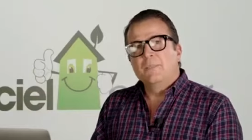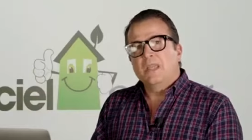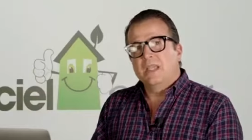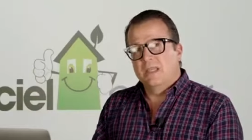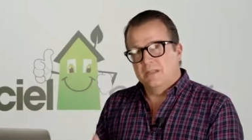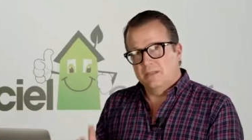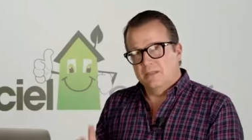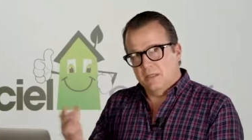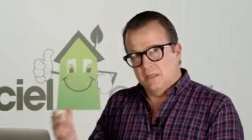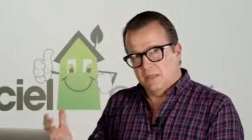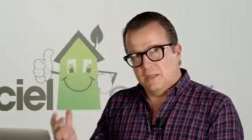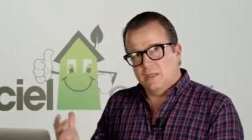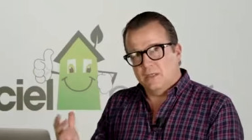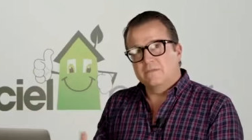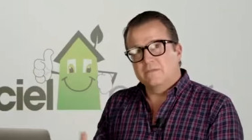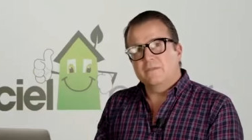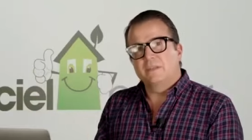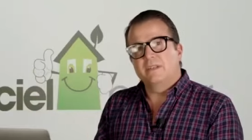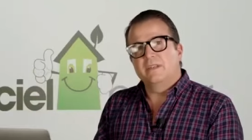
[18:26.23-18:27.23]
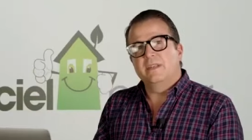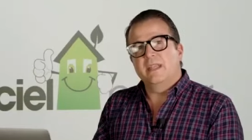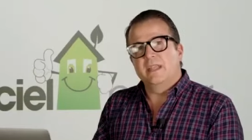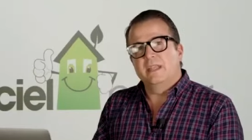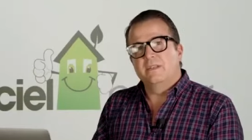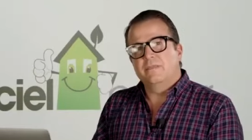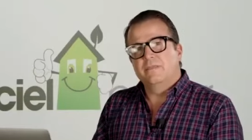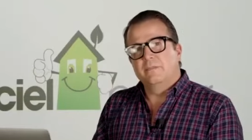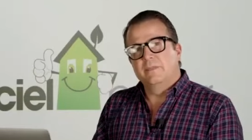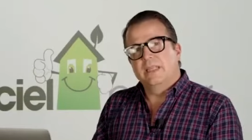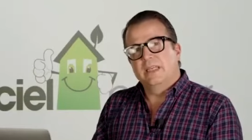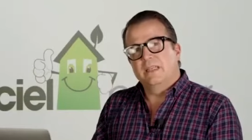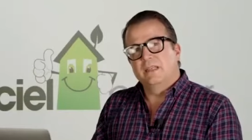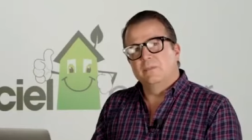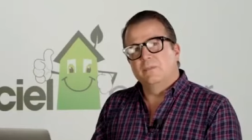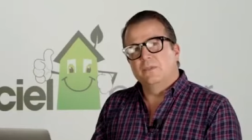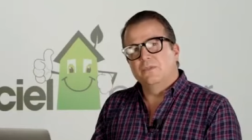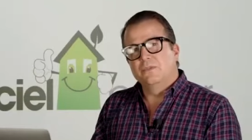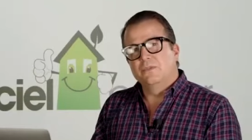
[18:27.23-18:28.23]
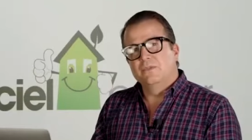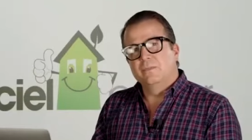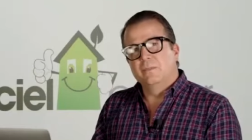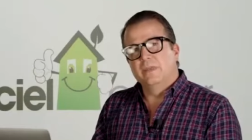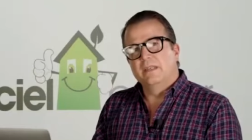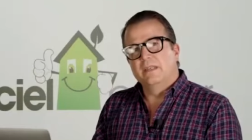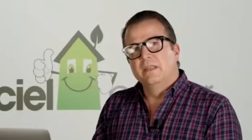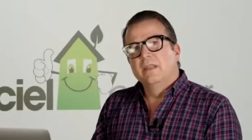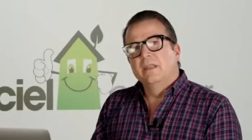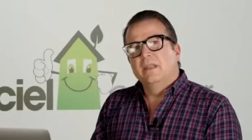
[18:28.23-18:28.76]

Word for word: and comfort gain from that improvement